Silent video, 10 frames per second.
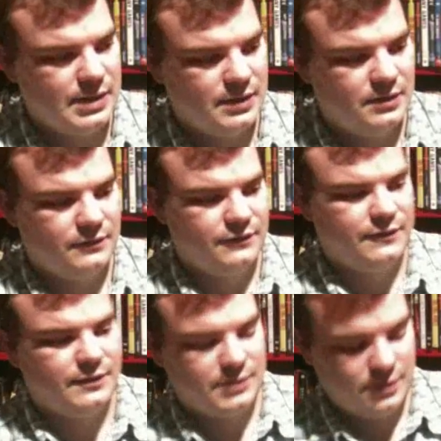Then we
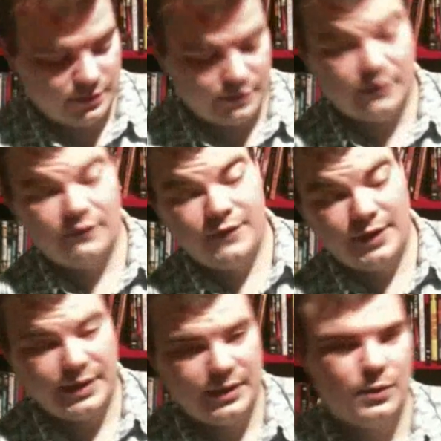have another
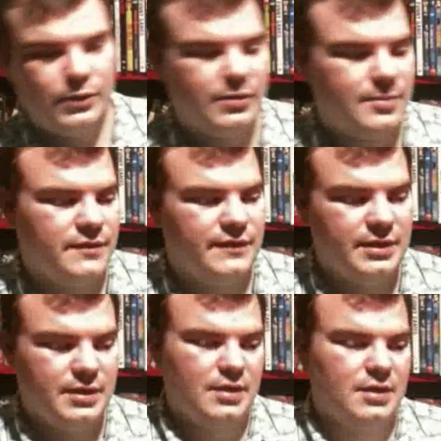funny horror
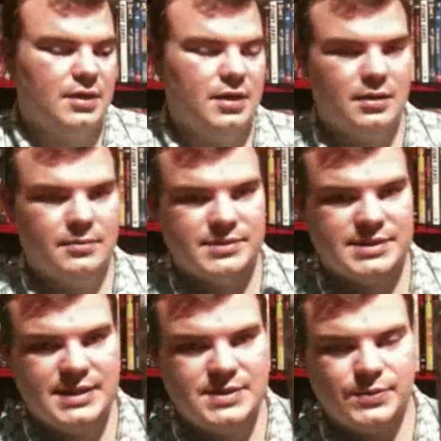movie,
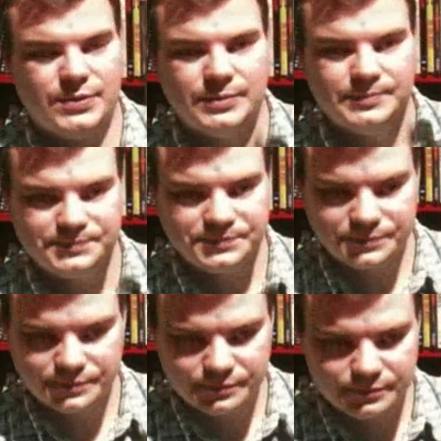Detour.
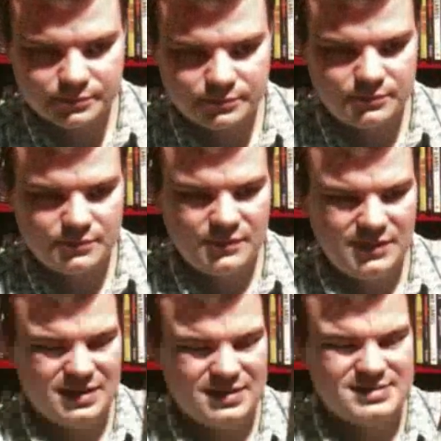
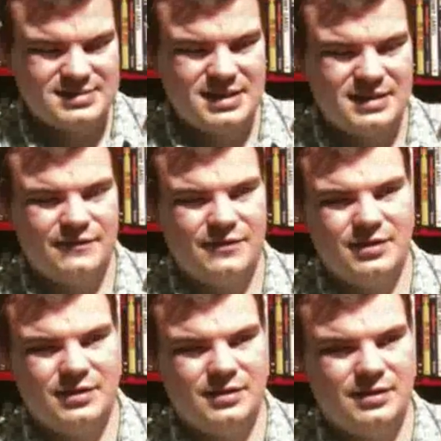This is kind
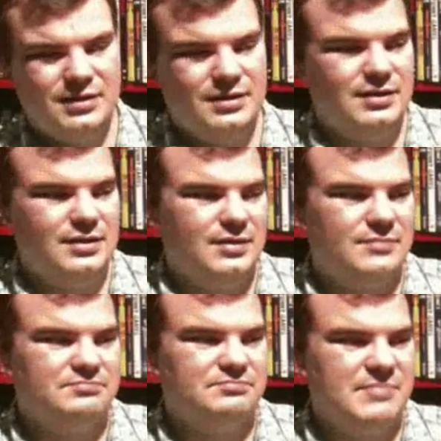of a
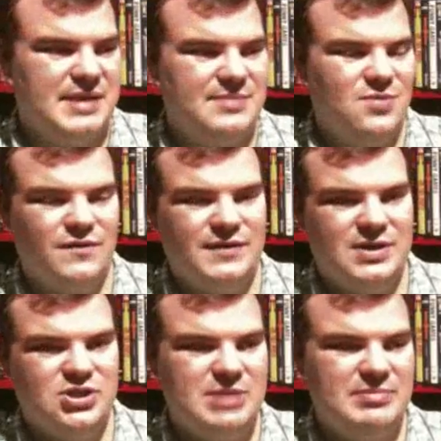
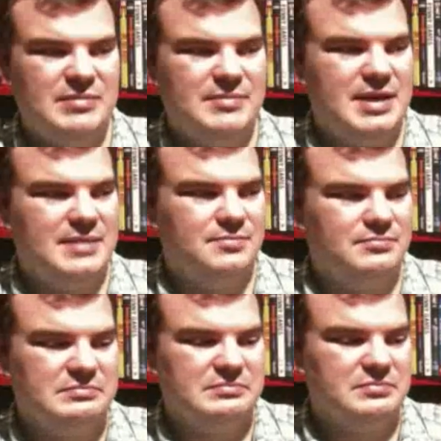B-movie, cheaply
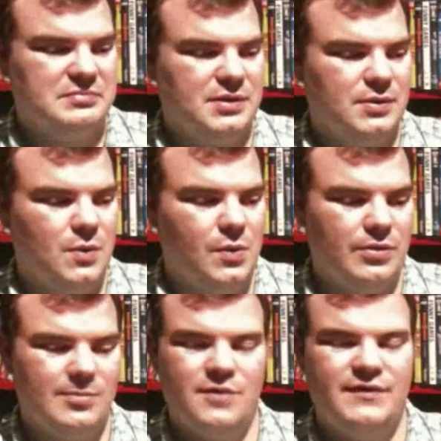made,
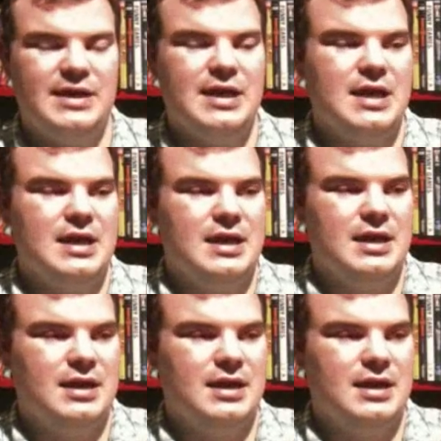horror movie.